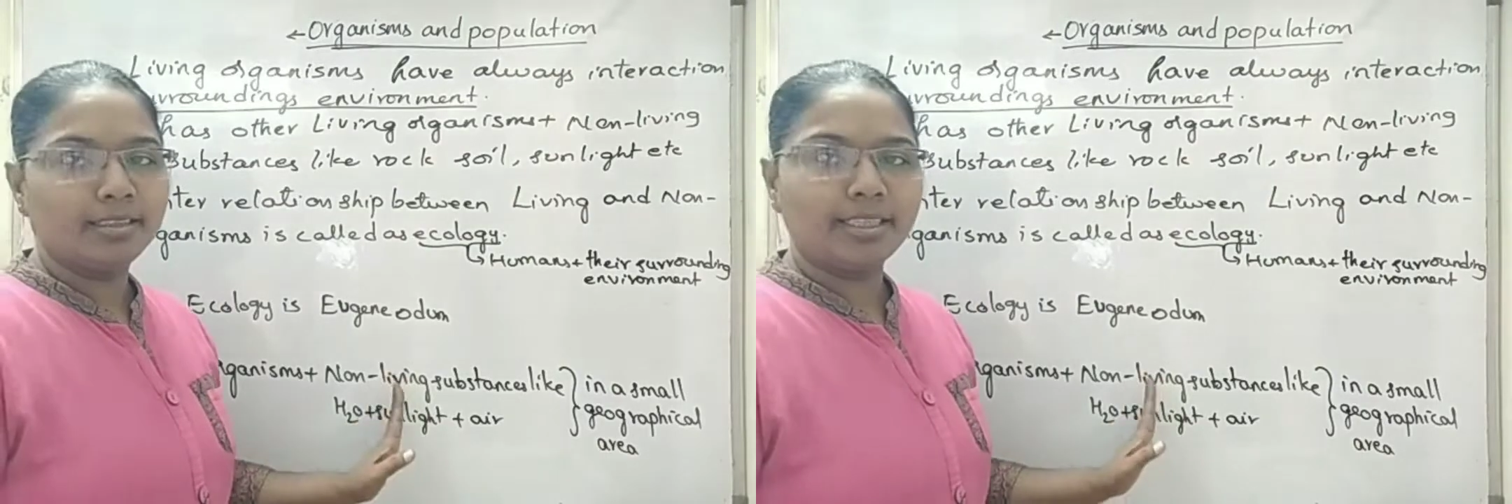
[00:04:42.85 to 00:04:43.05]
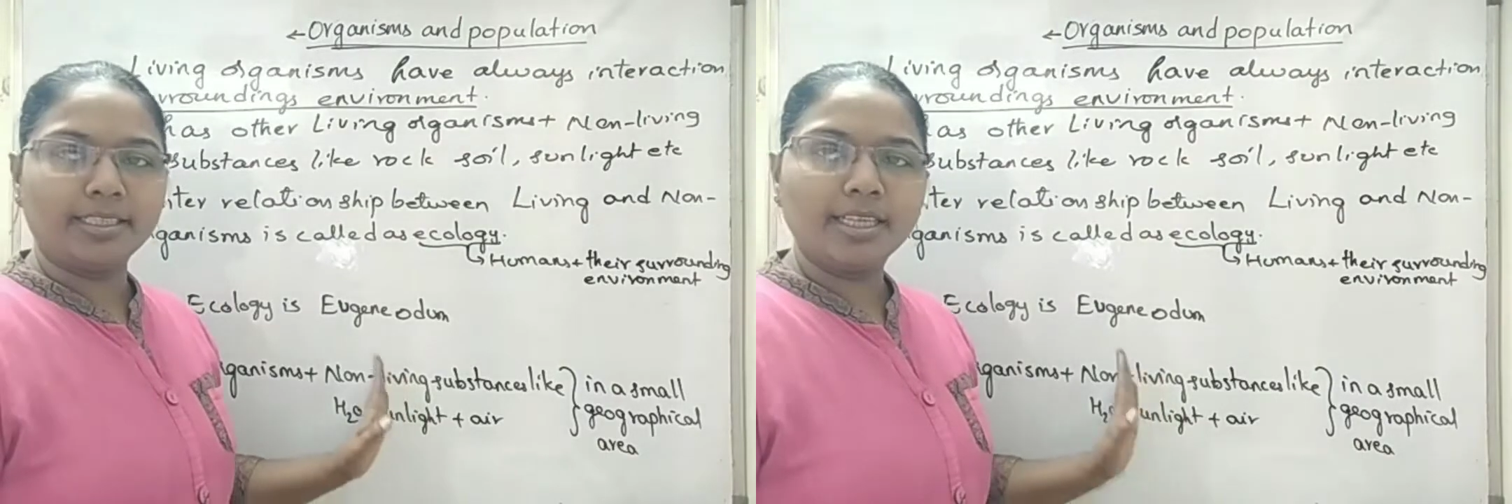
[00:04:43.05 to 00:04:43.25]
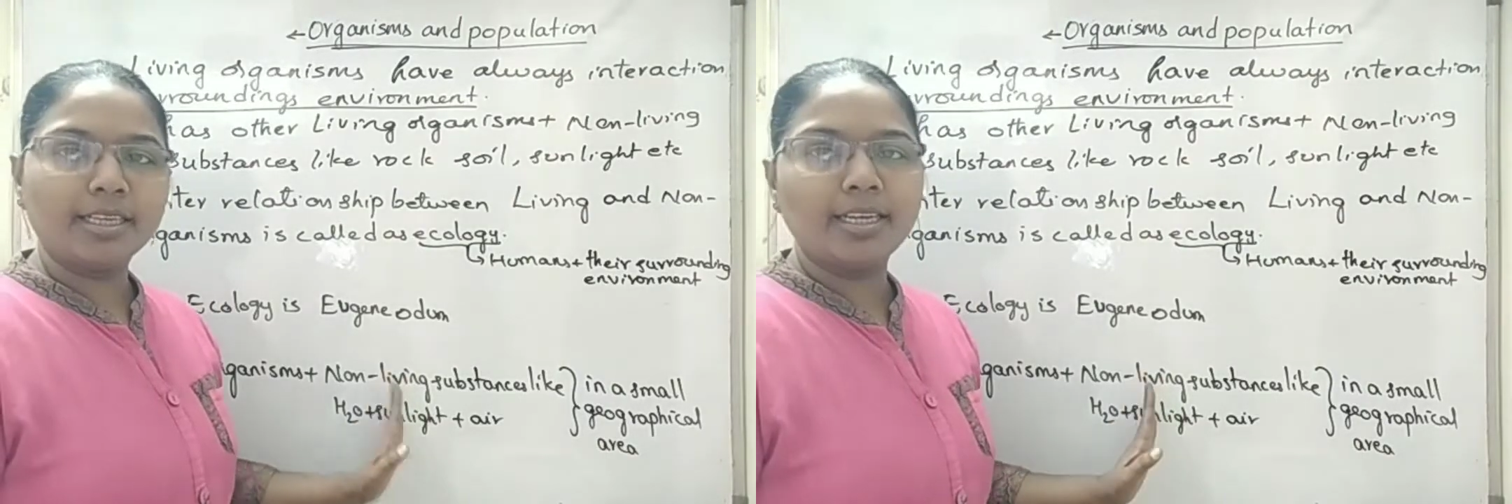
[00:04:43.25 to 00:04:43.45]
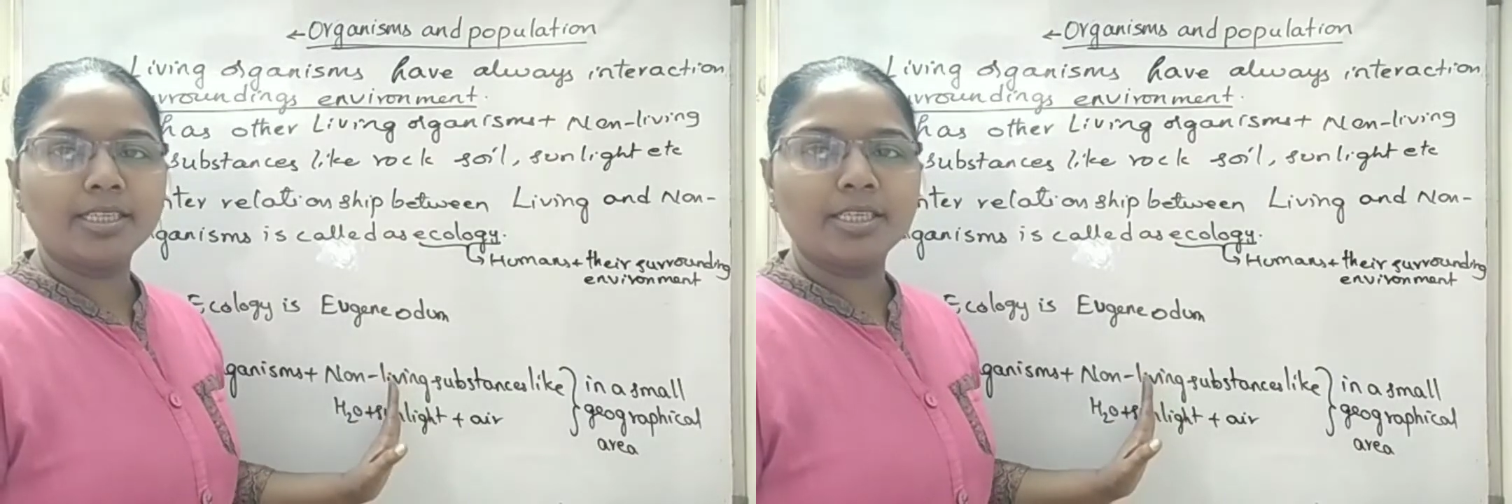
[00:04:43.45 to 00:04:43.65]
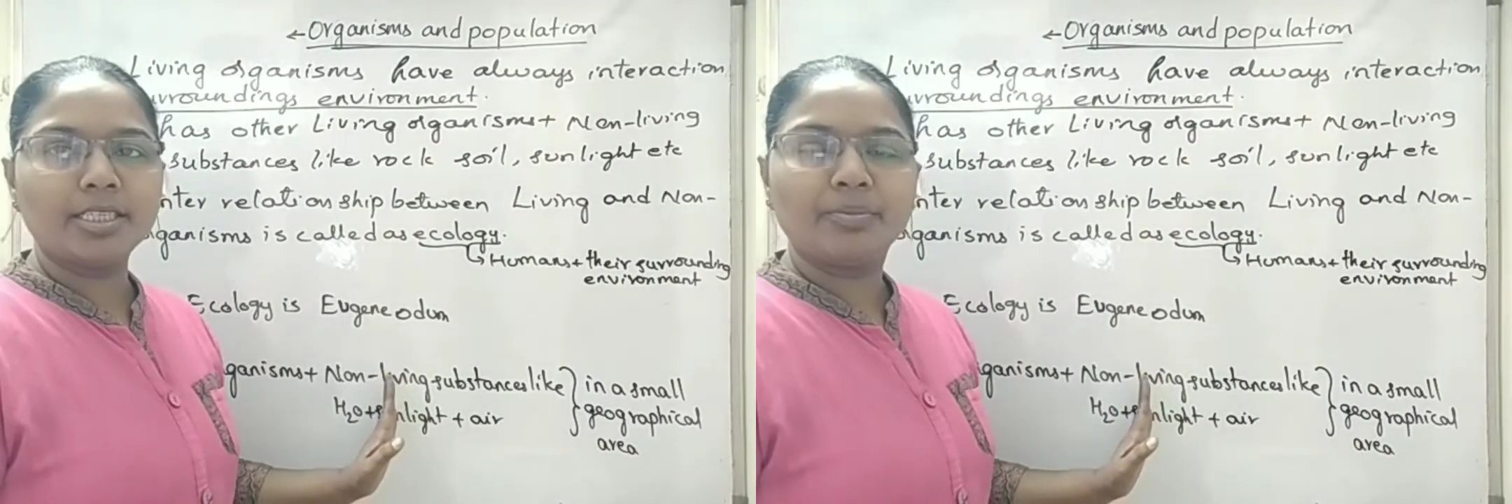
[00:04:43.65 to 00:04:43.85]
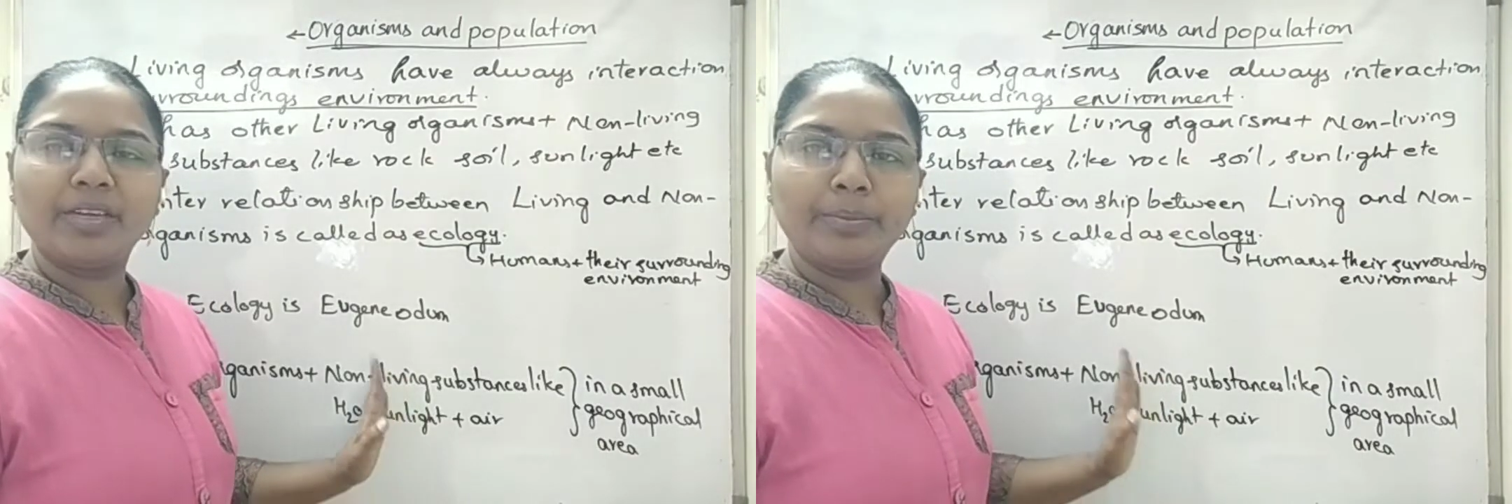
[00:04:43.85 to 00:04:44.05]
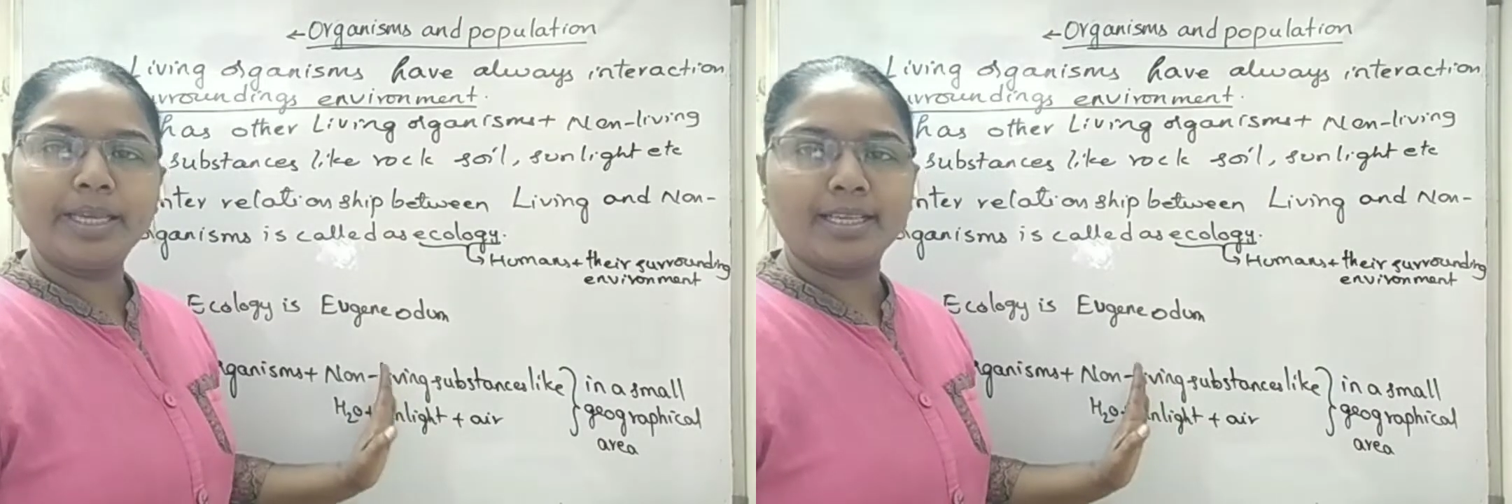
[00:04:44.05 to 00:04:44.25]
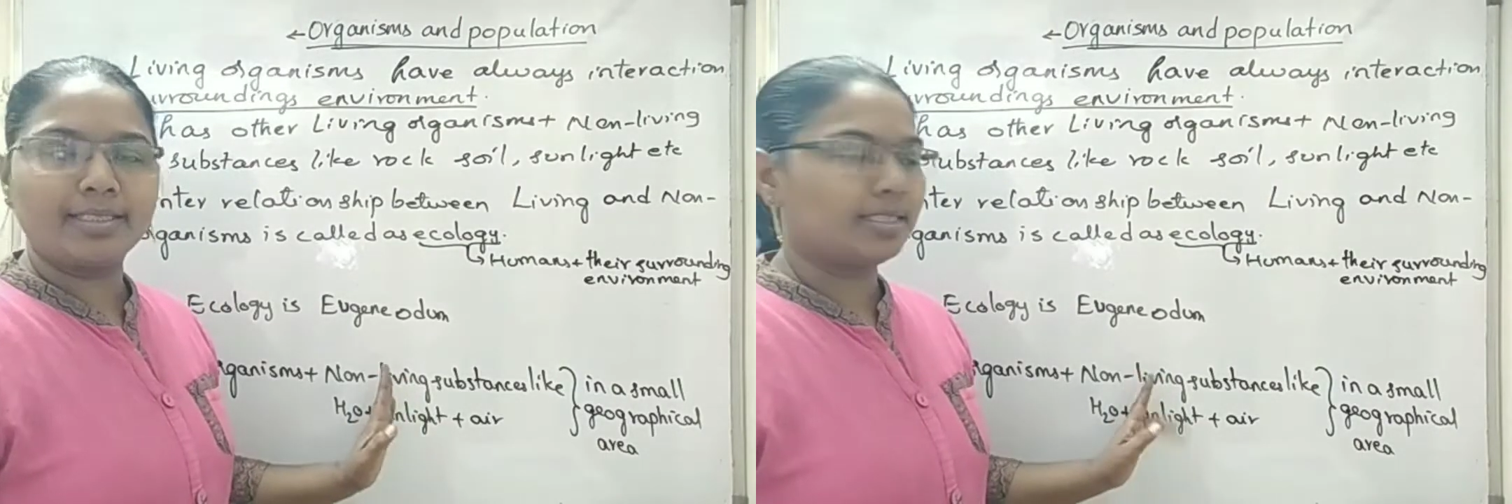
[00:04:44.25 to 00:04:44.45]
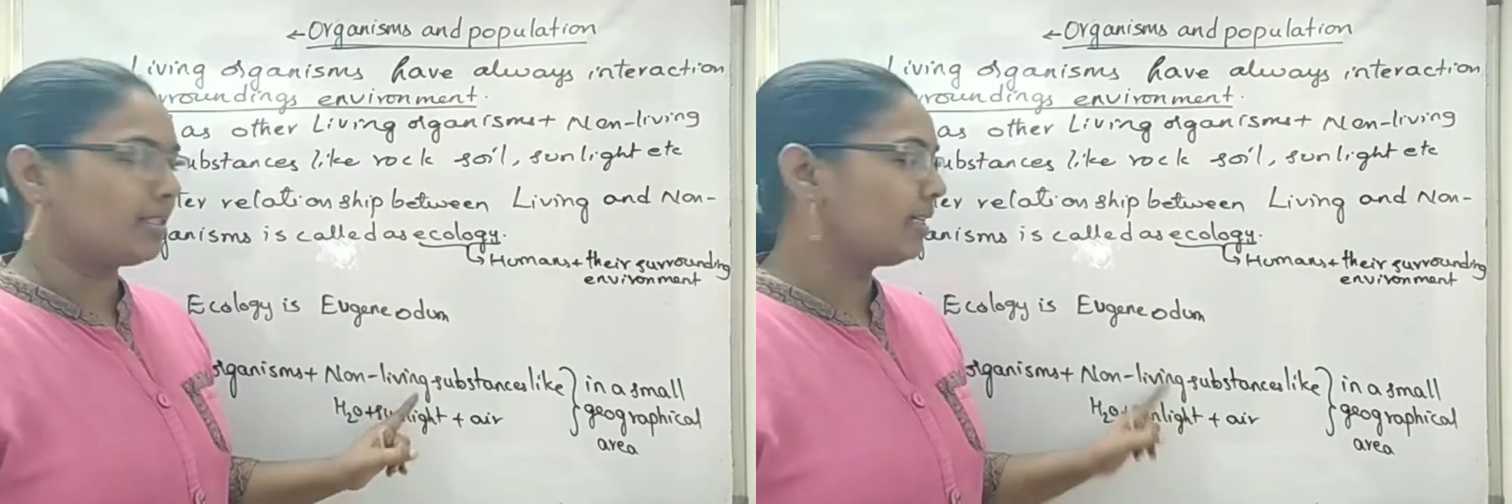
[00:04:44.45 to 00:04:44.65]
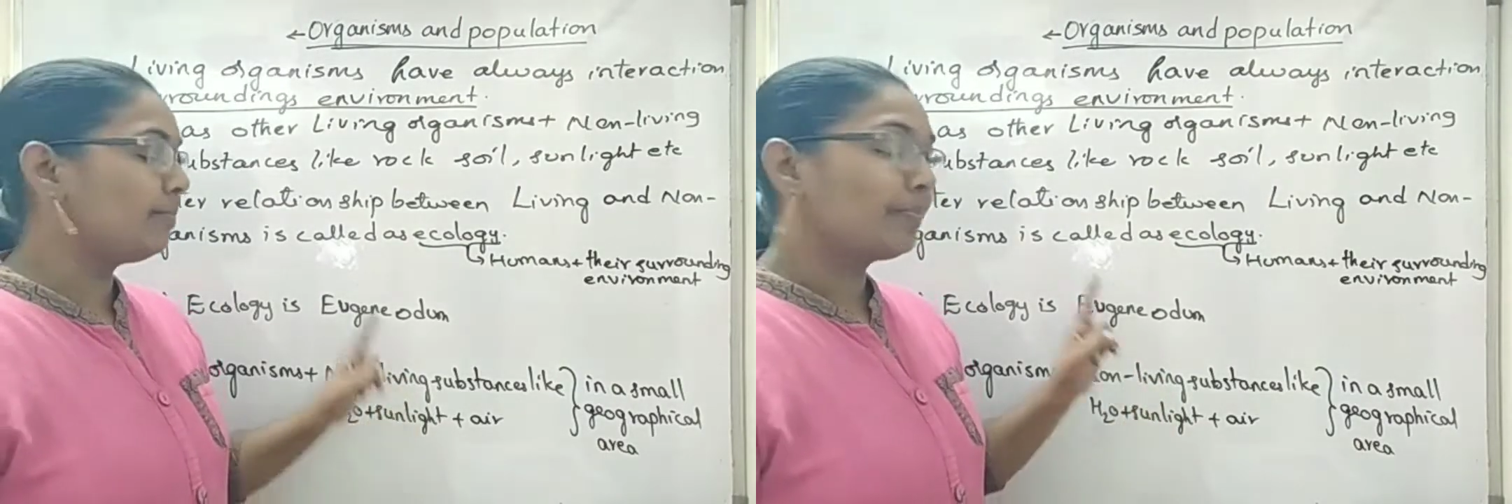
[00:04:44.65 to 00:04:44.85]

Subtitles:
the interrelationship will be existed,